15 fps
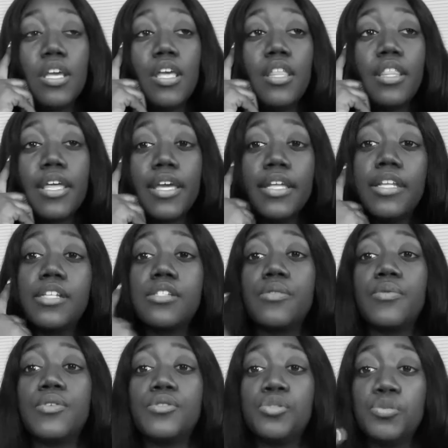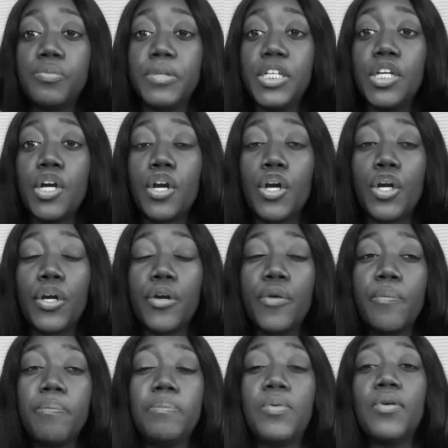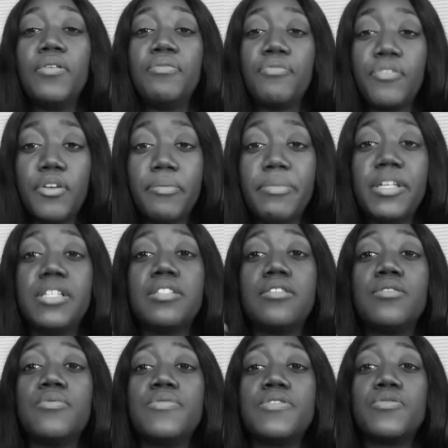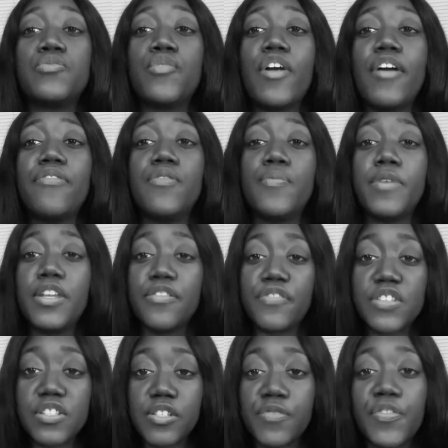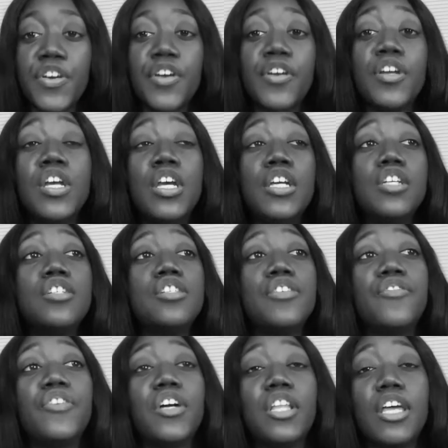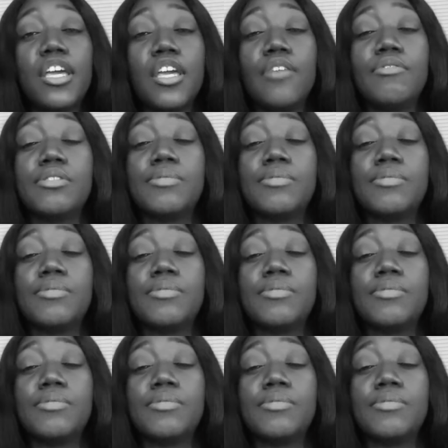that he doesn't want to be her boyfriend, but he still wants to have the benefits of her. She felt like he was